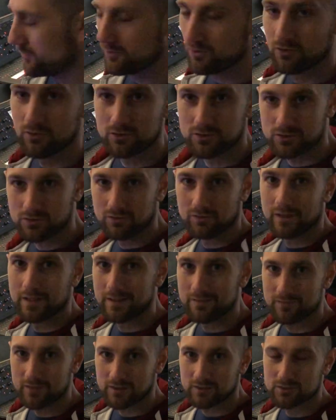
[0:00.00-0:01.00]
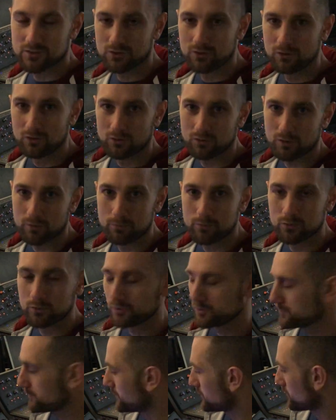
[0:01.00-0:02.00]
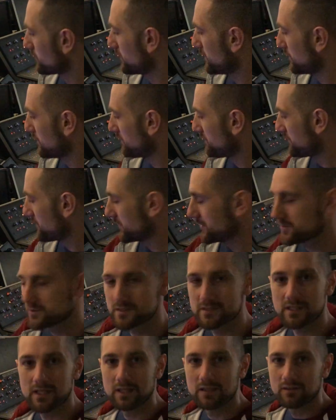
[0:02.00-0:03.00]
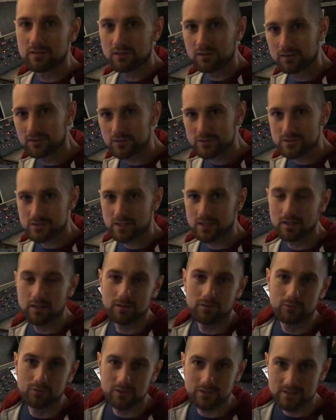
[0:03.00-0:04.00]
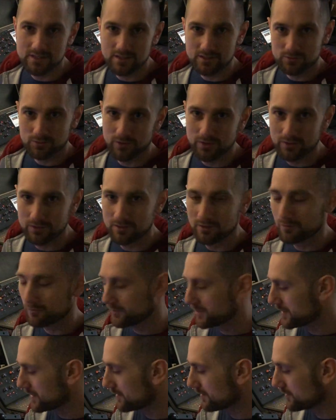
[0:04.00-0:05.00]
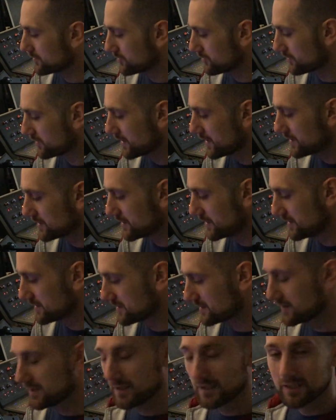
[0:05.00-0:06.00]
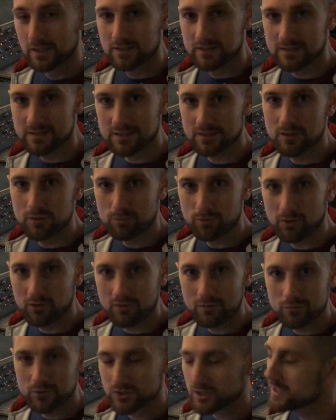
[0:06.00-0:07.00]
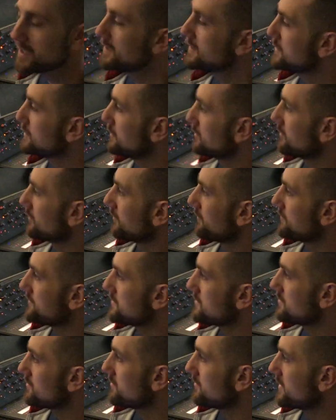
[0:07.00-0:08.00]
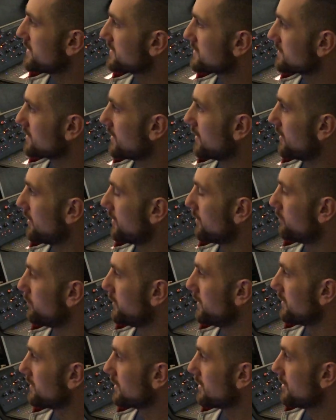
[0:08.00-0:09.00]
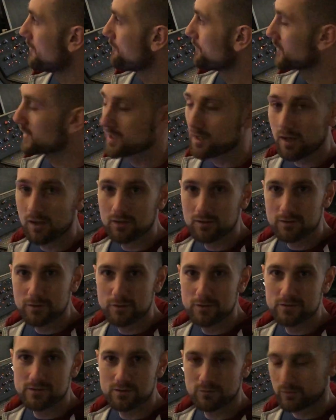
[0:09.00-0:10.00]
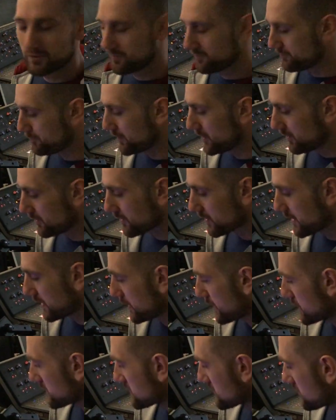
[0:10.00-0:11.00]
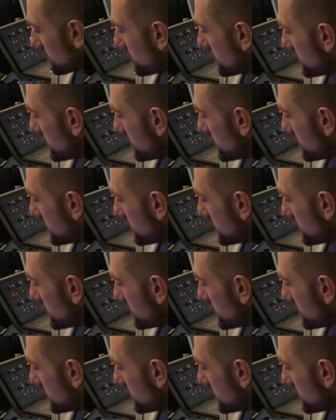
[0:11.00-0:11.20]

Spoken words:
not sort of leaving too long a pause between the first state and the last state, otherwise that's where you end up with that sort of glitchiness. So that's how you program a chase. You can obviously do this with colors, with parkans. So